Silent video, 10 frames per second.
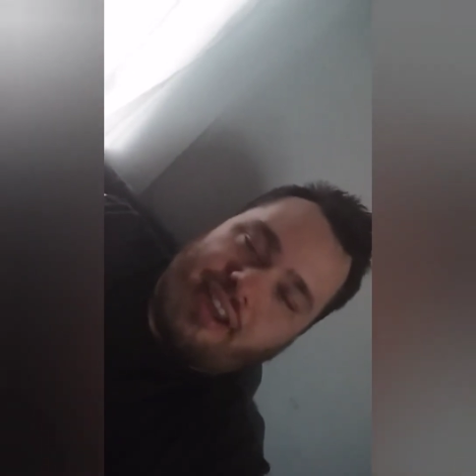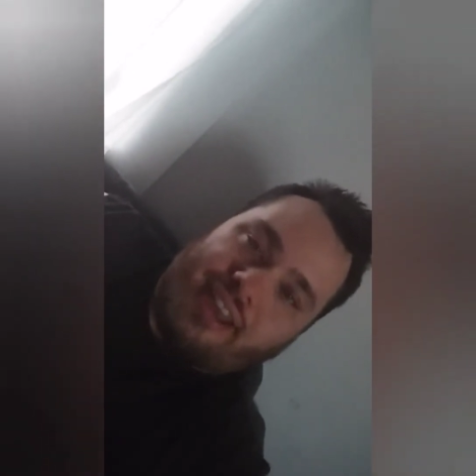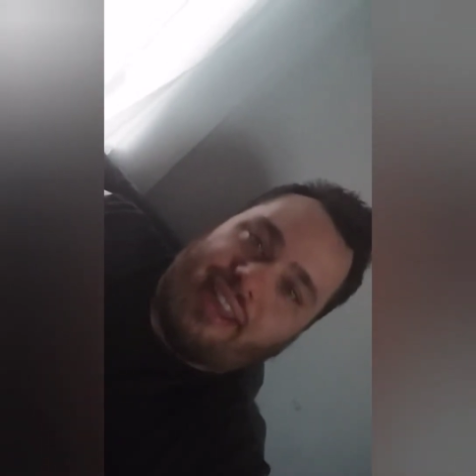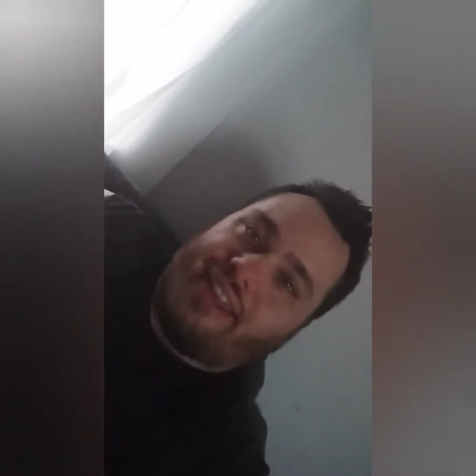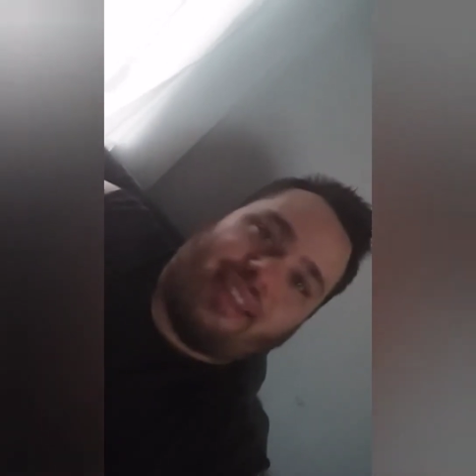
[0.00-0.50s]

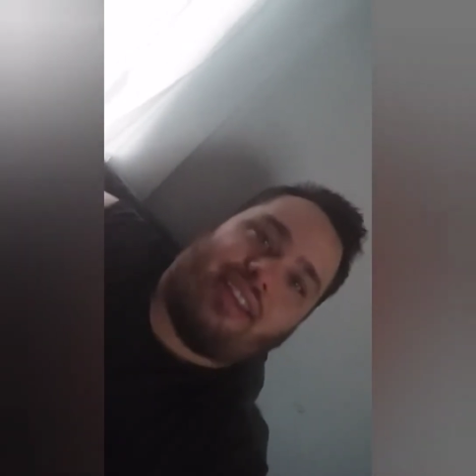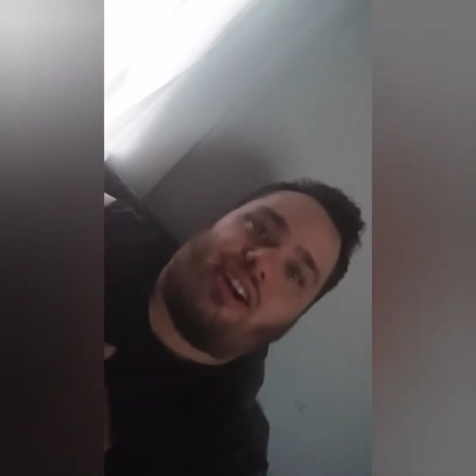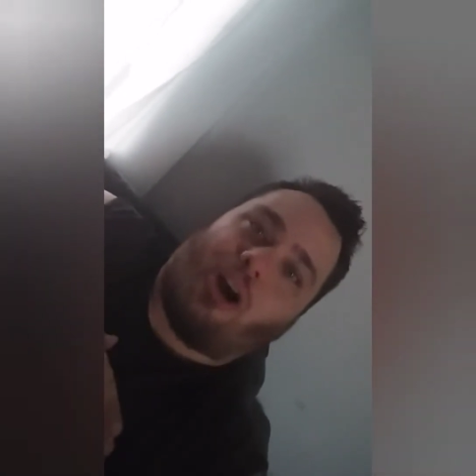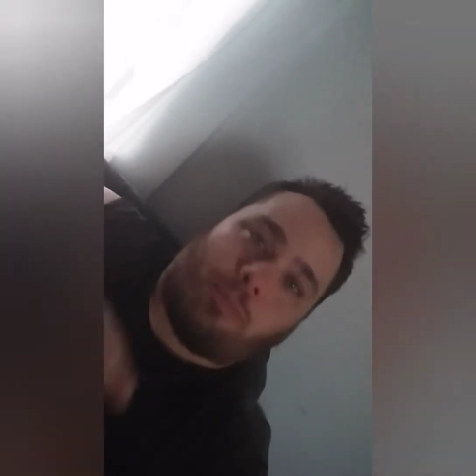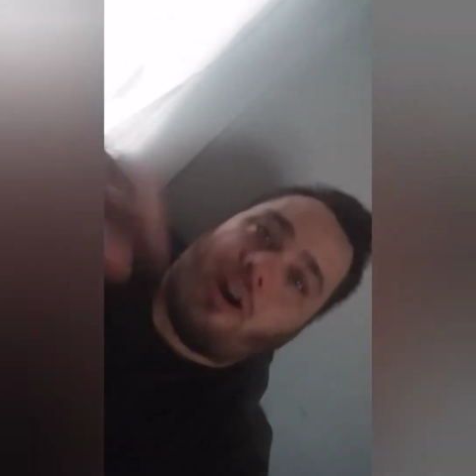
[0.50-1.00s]

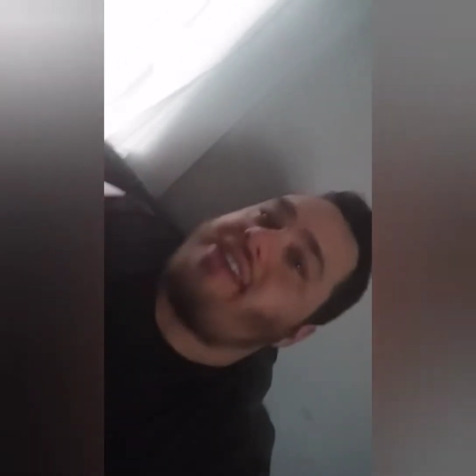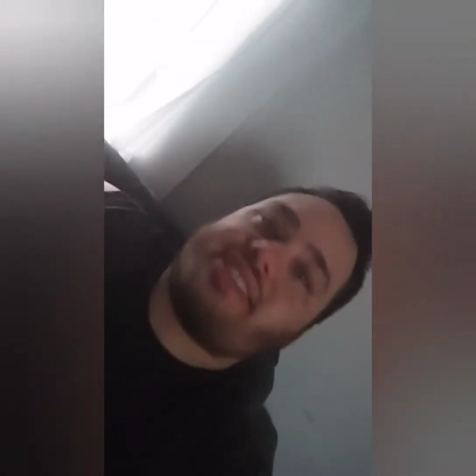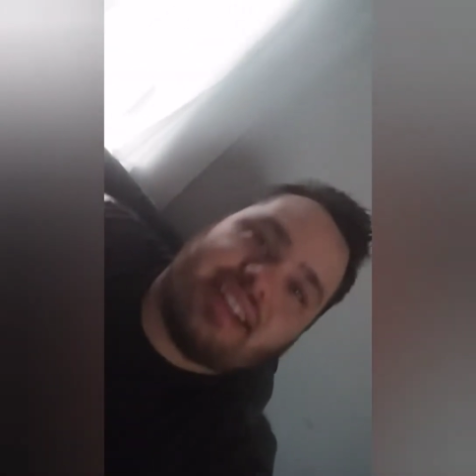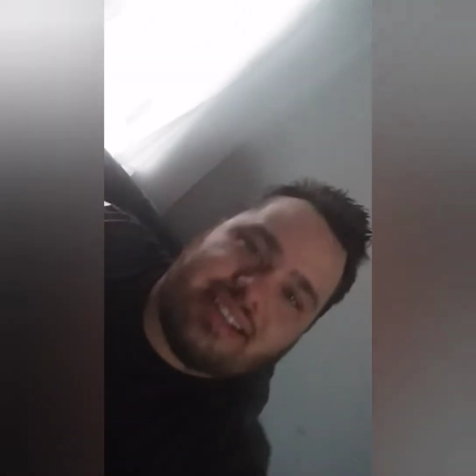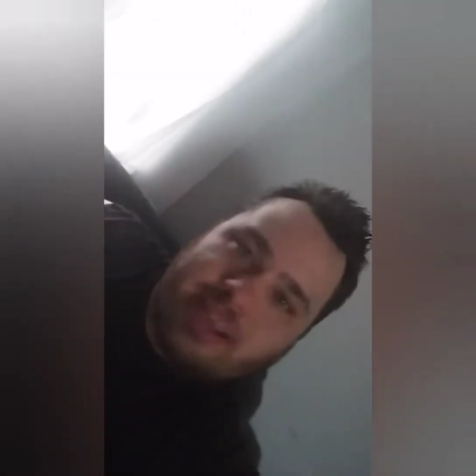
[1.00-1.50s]
Uh, our
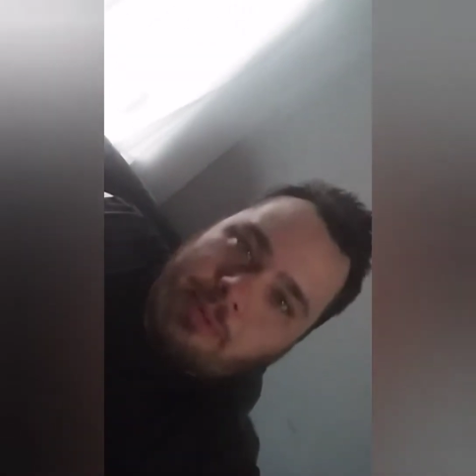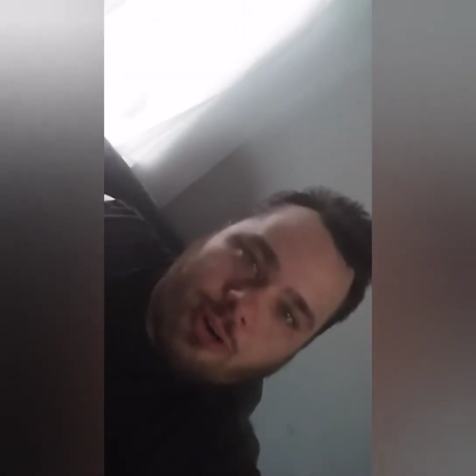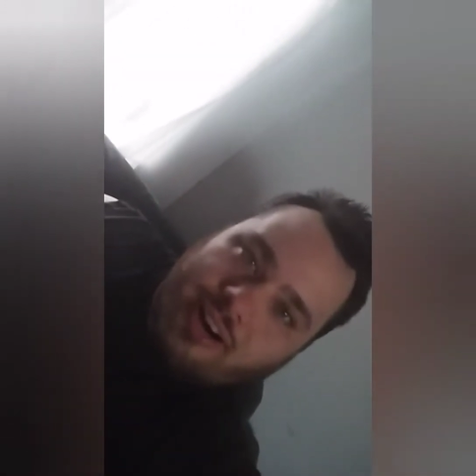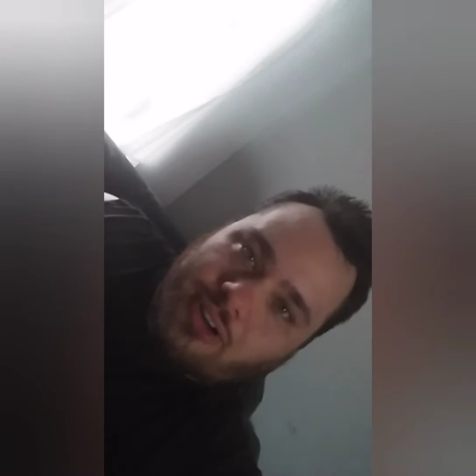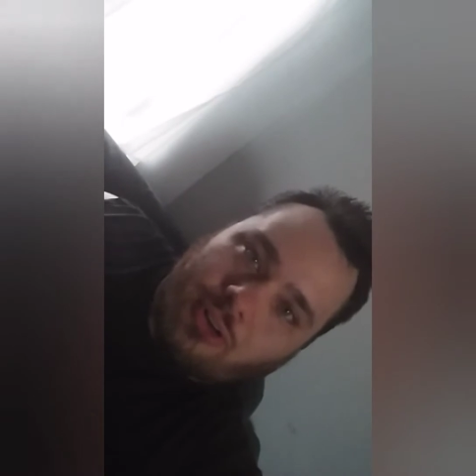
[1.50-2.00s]
president's
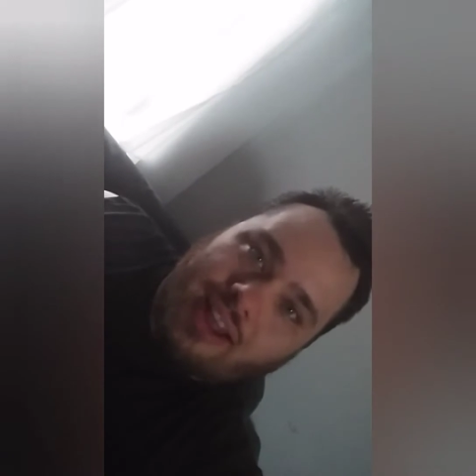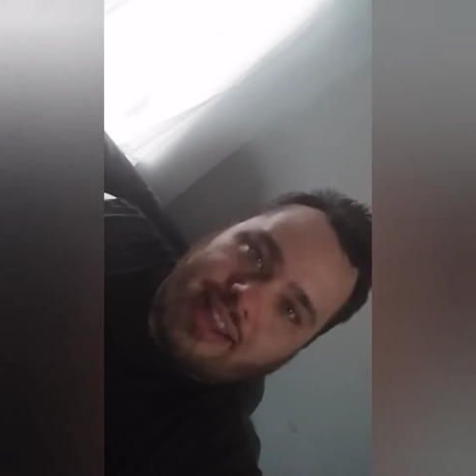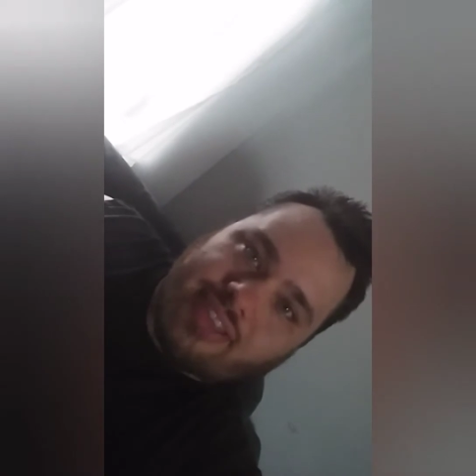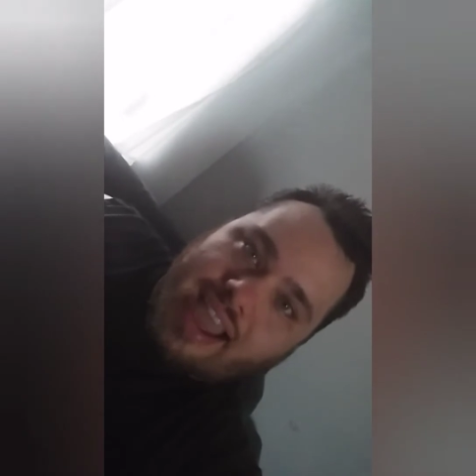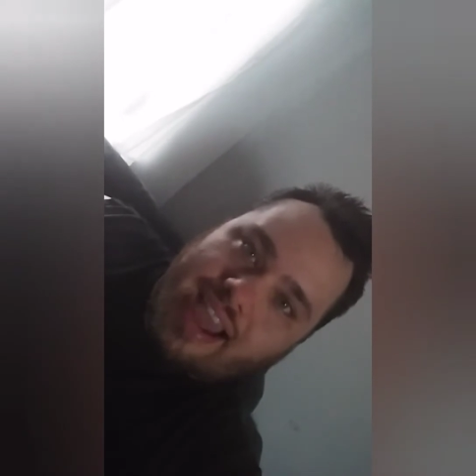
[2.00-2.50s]
hypocritical
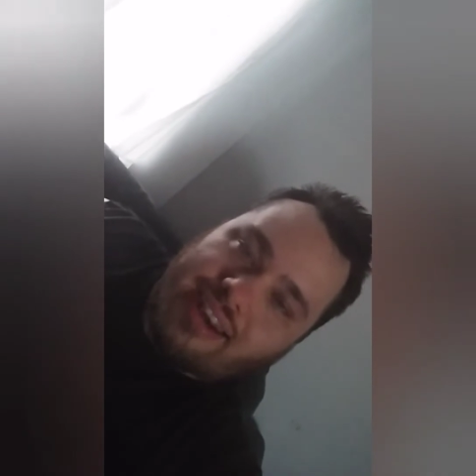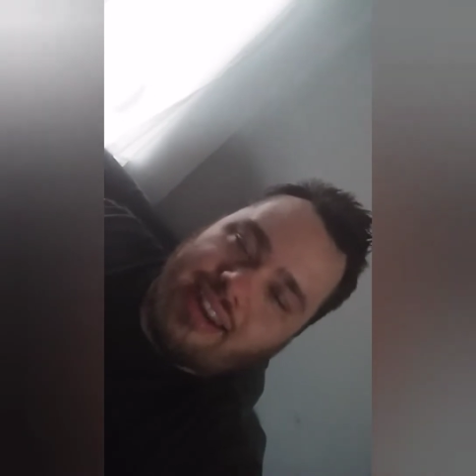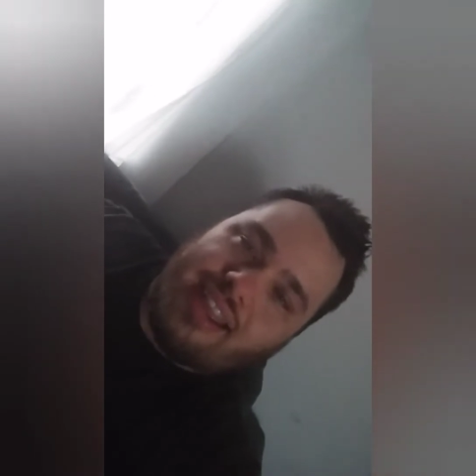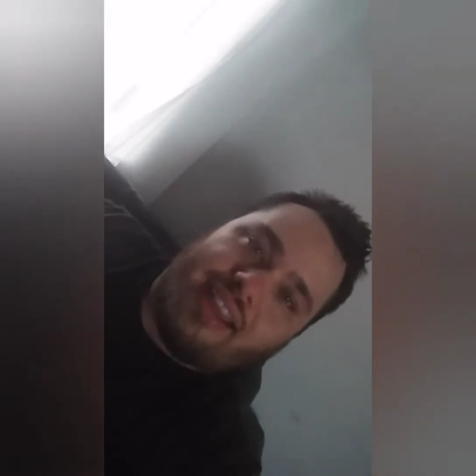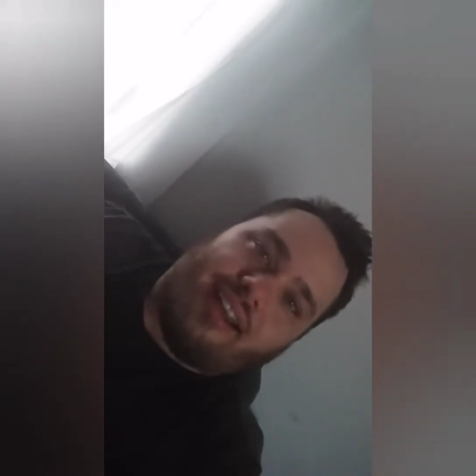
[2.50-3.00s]
like
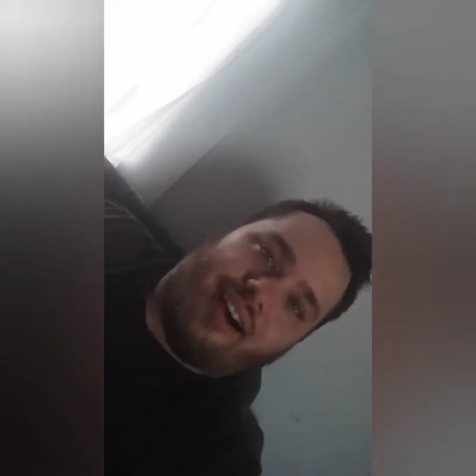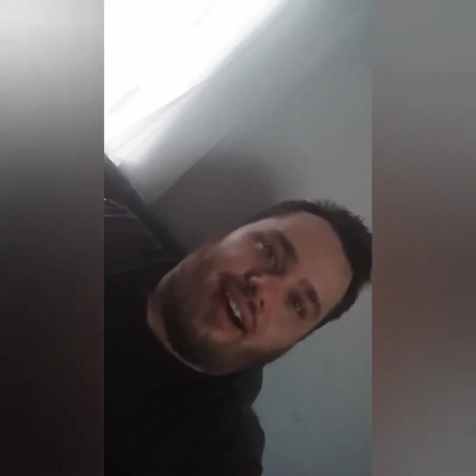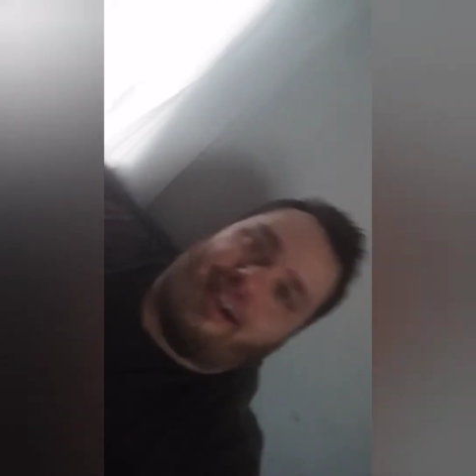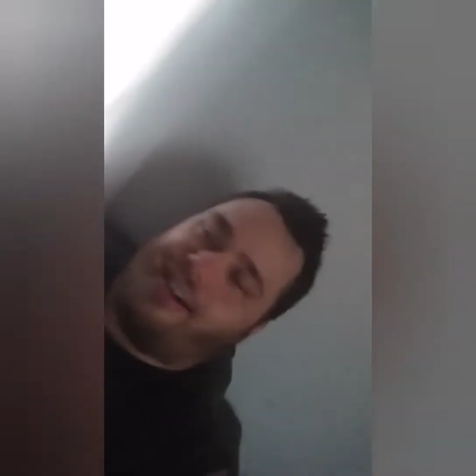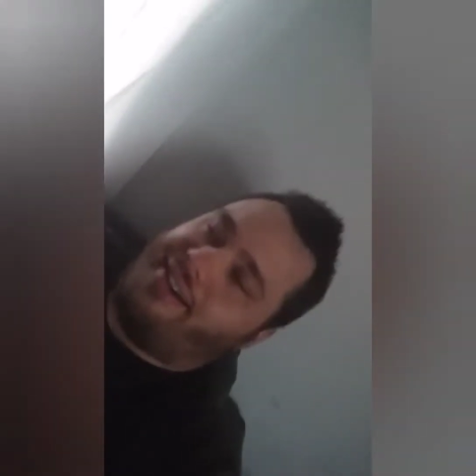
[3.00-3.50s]
that.
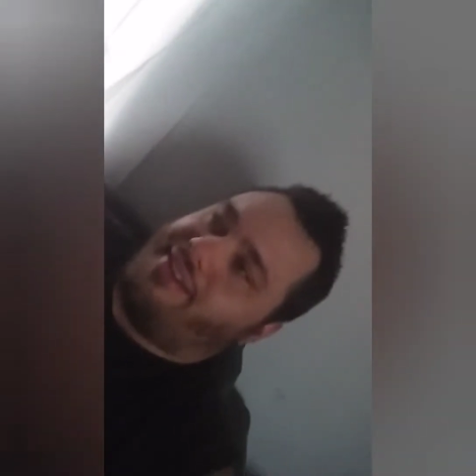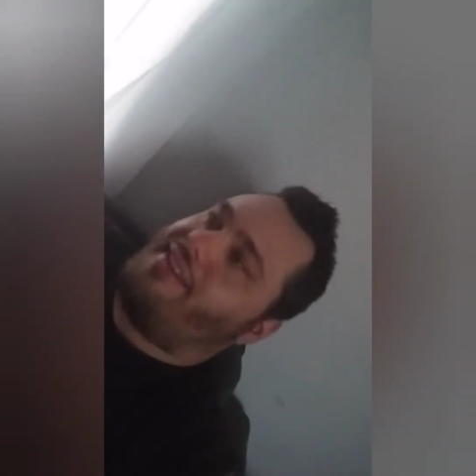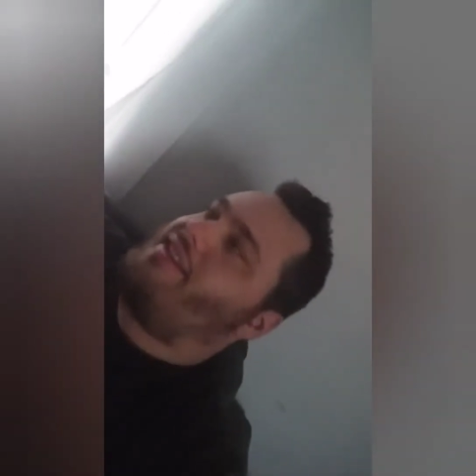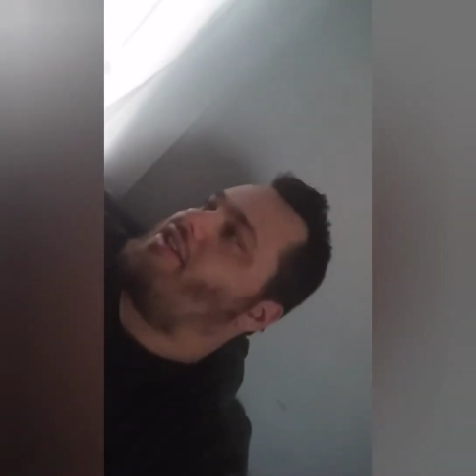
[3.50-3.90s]
Uh,